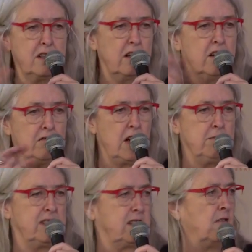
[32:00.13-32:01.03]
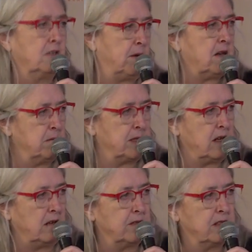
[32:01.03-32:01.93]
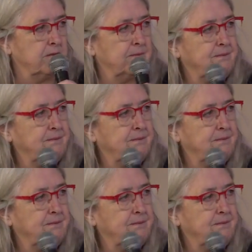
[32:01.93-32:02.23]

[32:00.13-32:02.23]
that Romans told about themselves.